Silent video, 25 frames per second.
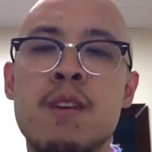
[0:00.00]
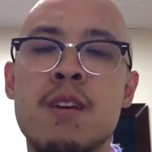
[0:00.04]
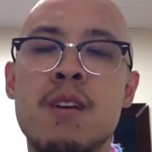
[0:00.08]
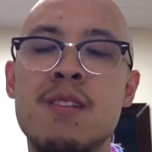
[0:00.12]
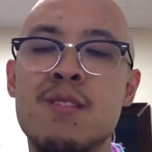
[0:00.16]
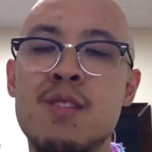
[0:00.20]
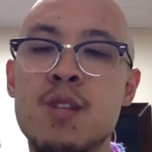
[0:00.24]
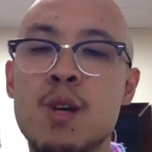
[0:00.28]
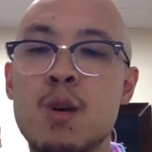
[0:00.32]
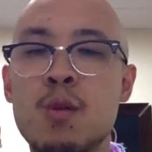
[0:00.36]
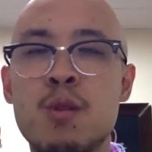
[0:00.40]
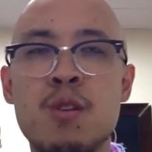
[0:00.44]

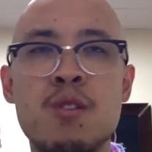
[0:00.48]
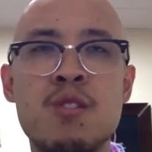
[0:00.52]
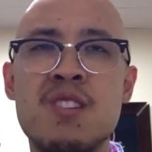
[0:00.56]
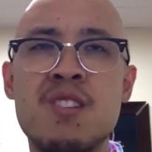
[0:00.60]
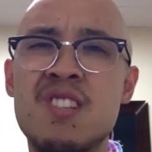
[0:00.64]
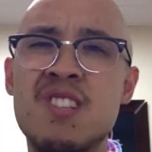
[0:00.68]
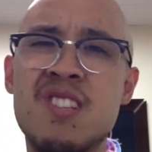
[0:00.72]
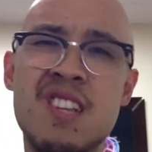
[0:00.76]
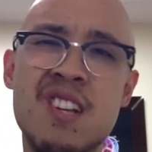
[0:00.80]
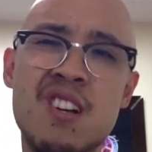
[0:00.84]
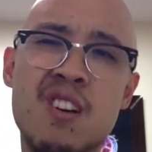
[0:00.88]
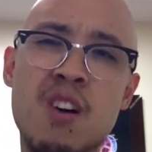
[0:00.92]
And so there's
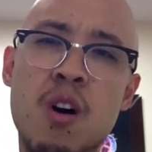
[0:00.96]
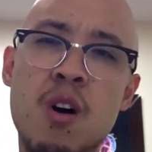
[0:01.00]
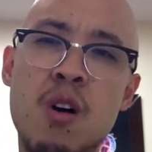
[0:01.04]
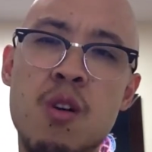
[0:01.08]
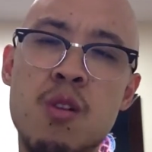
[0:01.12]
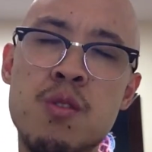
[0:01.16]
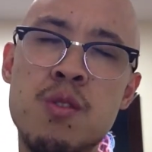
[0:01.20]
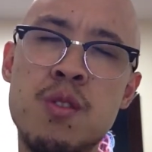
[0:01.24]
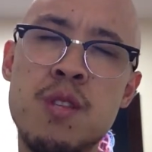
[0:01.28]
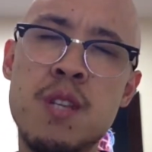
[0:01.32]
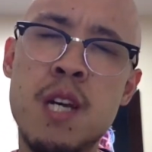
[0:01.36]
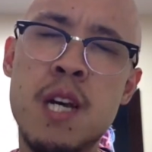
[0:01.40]
this thing
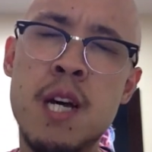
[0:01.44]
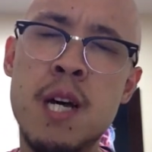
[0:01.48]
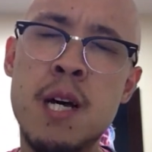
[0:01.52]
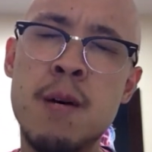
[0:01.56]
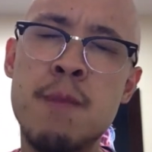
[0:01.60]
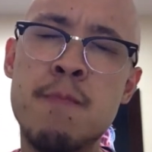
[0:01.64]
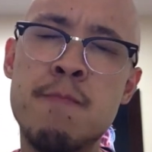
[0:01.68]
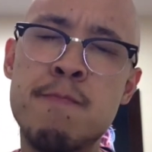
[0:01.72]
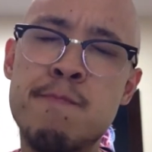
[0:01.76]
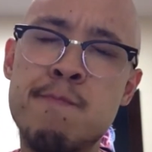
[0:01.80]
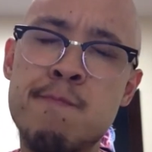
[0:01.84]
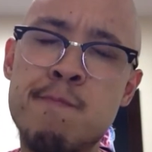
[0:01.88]
called
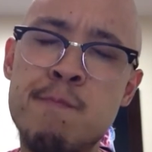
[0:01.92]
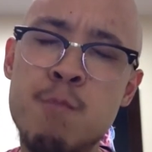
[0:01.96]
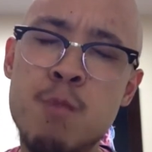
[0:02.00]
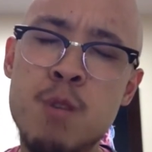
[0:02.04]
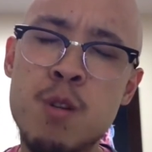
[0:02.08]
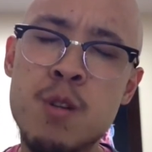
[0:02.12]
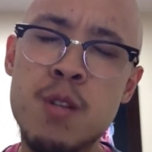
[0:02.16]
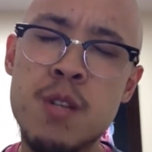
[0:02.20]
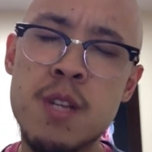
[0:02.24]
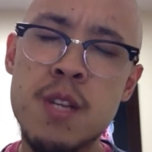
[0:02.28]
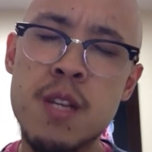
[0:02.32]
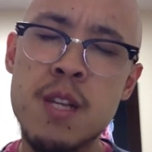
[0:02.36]

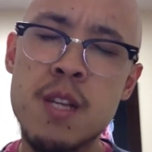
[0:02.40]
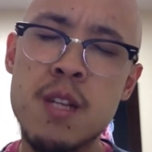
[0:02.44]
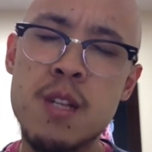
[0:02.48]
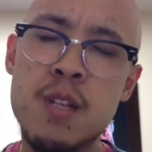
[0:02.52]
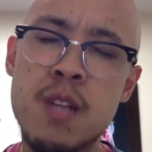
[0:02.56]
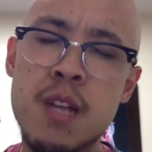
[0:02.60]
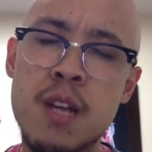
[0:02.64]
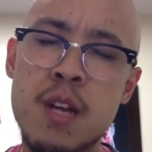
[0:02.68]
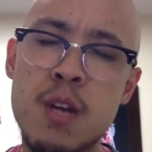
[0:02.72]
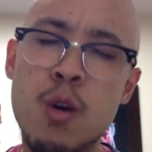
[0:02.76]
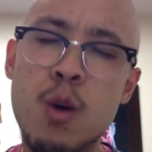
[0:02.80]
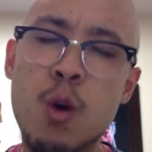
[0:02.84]
It's
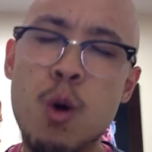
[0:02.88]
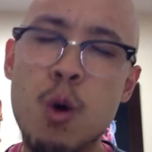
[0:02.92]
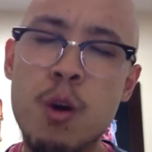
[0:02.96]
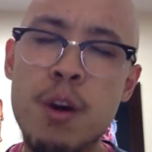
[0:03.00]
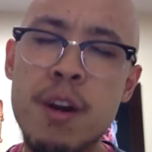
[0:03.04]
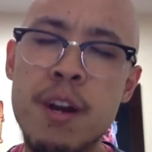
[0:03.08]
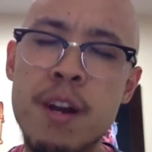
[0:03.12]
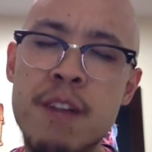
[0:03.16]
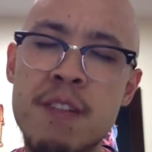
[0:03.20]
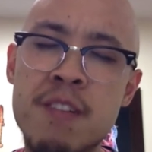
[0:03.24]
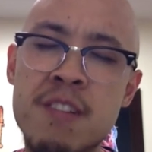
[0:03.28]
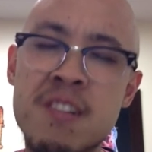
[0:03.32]
like
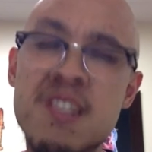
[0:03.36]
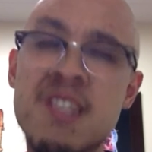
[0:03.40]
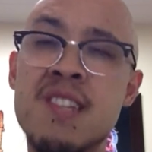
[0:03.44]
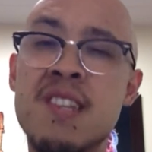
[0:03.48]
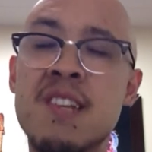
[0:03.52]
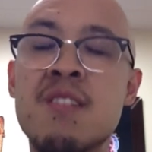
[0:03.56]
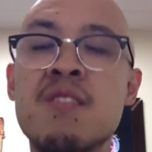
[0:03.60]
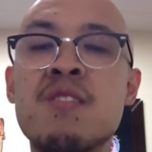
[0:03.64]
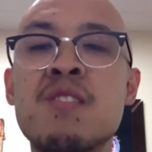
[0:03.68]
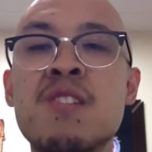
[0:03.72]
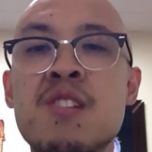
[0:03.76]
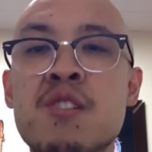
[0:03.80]
coronary
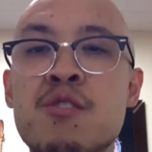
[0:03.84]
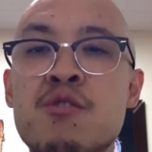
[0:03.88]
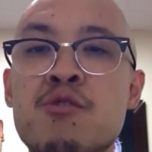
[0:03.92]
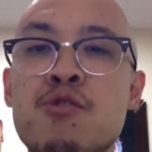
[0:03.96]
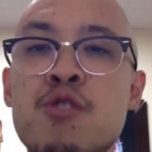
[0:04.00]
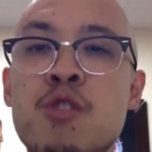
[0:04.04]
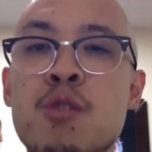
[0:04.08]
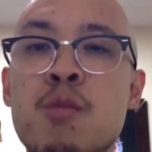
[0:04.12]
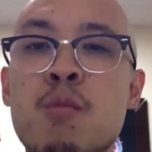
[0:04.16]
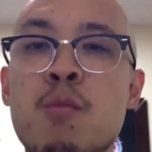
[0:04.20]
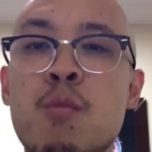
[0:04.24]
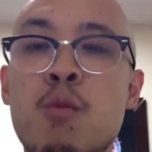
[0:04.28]
steal
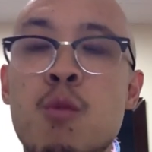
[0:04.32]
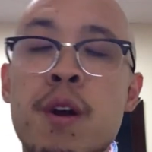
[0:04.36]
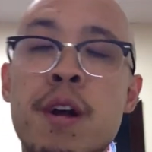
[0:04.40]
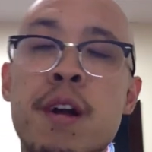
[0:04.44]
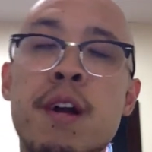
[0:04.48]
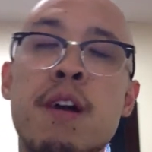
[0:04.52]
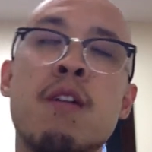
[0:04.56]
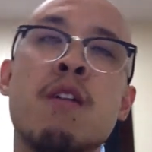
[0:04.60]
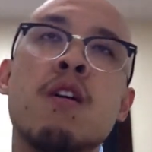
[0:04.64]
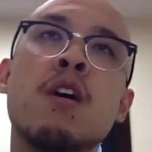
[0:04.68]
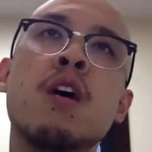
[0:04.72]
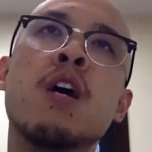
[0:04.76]
syndrome,
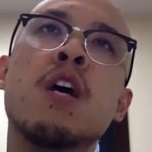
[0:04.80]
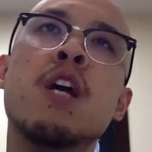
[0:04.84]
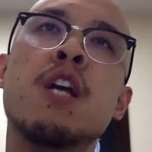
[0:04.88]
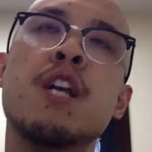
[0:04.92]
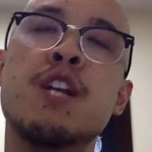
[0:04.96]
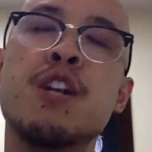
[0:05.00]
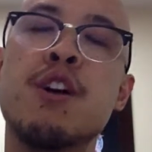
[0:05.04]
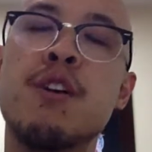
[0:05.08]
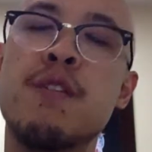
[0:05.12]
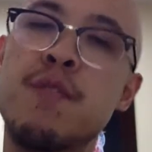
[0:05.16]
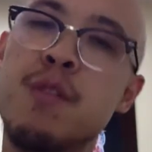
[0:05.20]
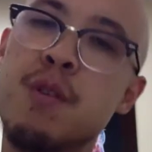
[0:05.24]
where
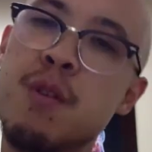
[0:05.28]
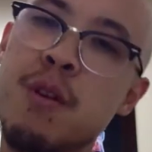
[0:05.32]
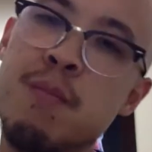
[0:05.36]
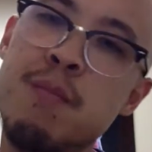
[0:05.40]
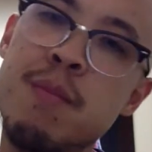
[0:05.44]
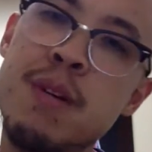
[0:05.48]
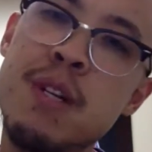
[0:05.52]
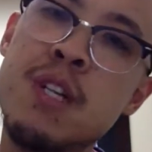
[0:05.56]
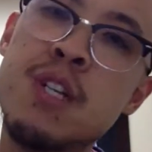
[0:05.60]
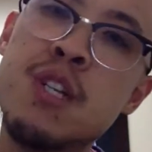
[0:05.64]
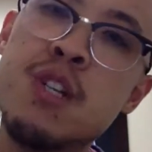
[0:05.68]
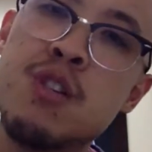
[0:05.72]
if you
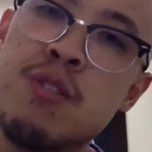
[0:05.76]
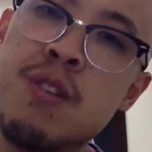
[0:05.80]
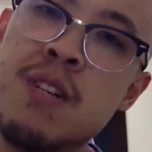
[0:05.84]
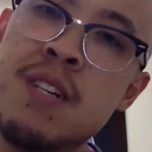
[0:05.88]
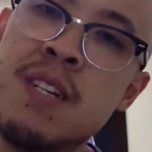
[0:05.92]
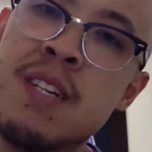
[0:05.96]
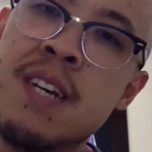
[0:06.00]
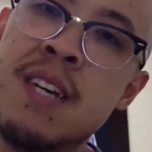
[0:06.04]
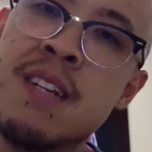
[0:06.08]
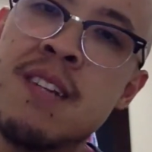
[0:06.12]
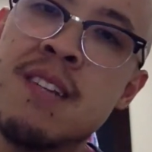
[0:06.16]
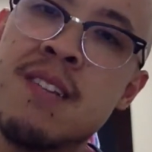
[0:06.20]
administer
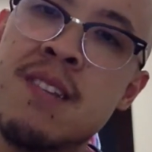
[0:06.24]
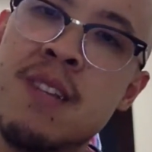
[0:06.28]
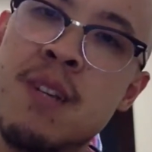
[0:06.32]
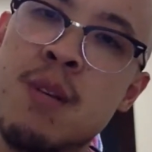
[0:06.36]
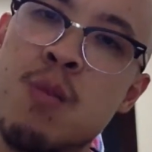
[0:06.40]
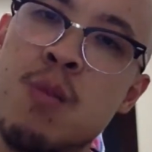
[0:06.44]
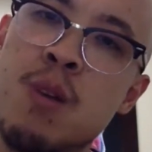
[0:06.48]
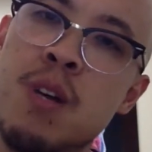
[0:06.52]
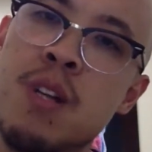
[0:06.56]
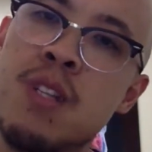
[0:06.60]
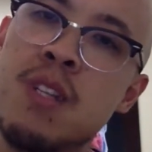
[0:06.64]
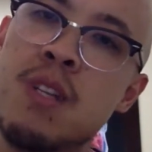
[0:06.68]

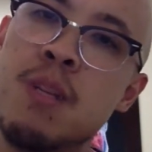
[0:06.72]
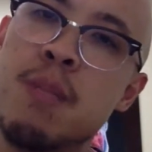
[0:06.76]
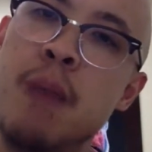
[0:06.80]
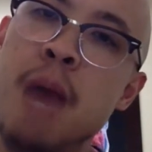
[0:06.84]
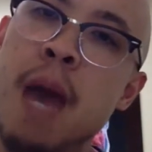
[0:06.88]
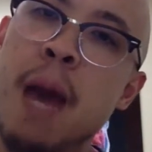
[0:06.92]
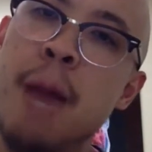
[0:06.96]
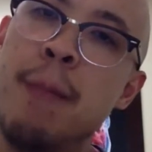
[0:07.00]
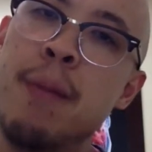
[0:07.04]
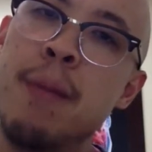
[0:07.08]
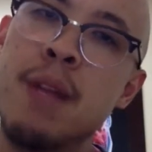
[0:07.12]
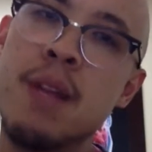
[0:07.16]
adenosine, what ends up
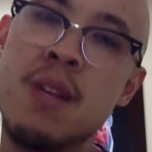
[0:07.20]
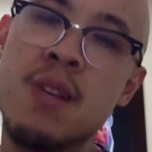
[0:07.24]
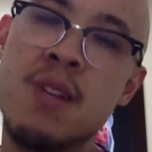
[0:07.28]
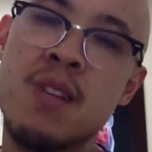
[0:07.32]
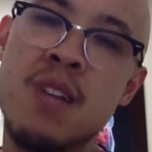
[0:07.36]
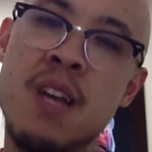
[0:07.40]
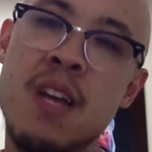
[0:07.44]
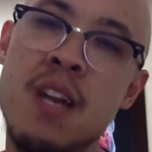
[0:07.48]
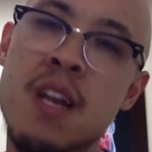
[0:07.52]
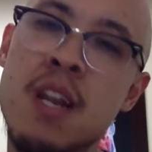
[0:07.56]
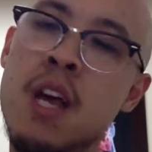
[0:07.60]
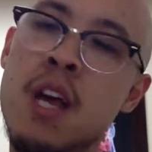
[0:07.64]
happening is
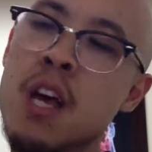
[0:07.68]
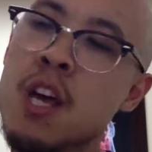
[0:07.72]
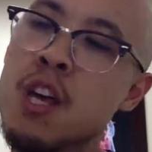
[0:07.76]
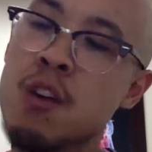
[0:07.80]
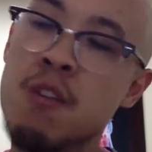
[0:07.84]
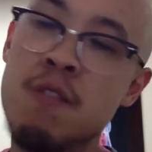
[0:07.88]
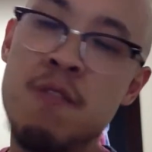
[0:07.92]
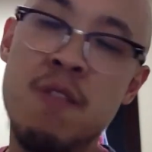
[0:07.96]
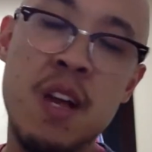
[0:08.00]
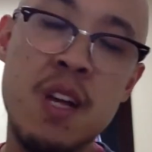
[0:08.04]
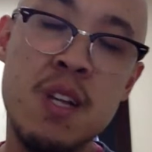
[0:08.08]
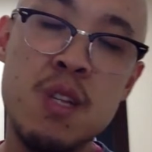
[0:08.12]
that
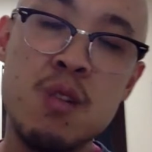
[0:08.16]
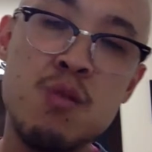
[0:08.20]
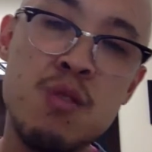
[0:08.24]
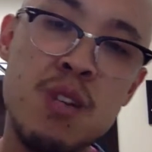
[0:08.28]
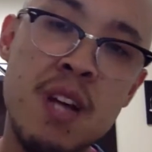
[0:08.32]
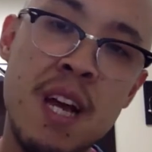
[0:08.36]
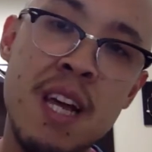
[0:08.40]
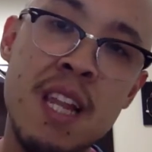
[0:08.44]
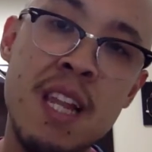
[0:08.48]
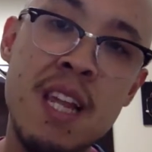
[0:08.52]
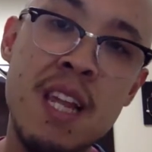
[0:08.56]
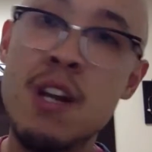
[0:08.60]
you
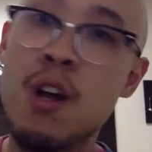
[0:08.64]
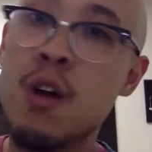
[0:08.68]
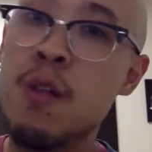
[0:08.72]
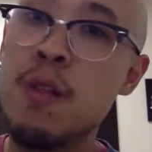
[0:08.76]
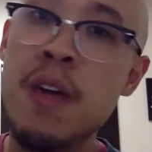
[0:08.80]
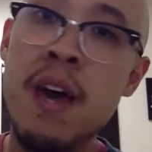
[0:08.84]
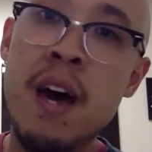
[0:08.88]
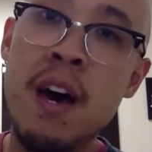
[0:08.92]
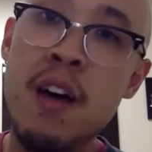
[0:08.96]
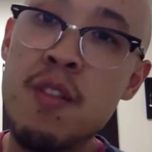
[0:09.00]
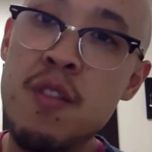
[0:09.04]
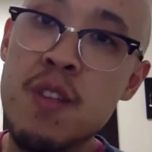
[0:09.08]
vasodilate all
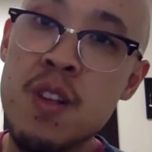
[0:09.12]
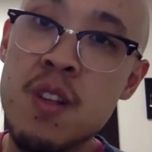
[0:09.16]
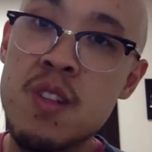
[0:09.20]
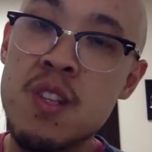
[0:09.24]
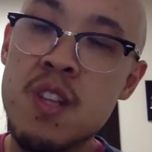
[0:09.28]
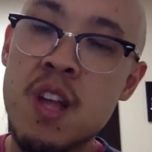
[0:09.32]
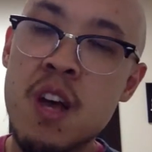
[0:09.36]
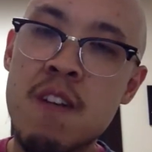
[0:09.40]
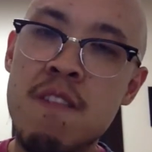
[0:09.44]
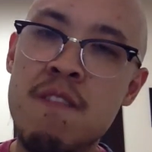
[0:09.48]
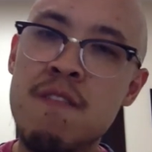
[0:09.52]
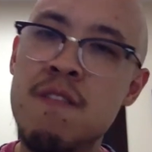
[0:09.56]
the healthy
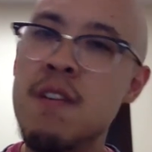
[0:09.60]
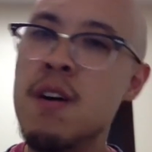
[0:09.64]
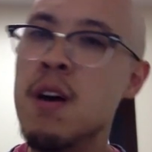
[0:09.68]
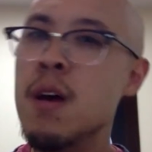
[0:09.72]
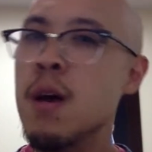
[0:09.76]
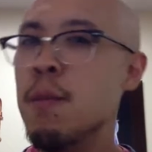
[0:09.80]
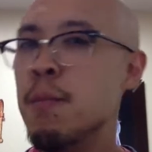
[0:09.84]
stuff,